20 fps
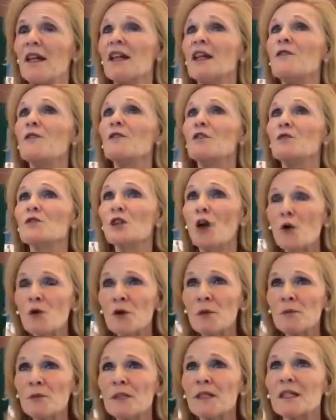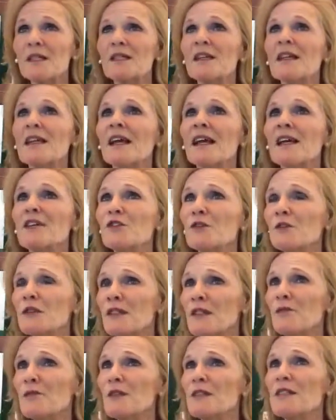If you don't complete and you
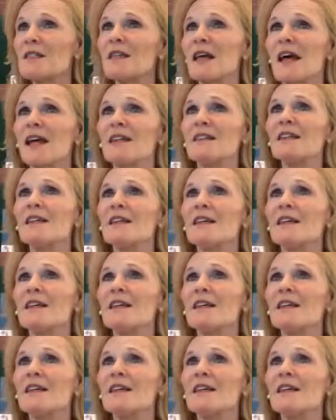leave with debt,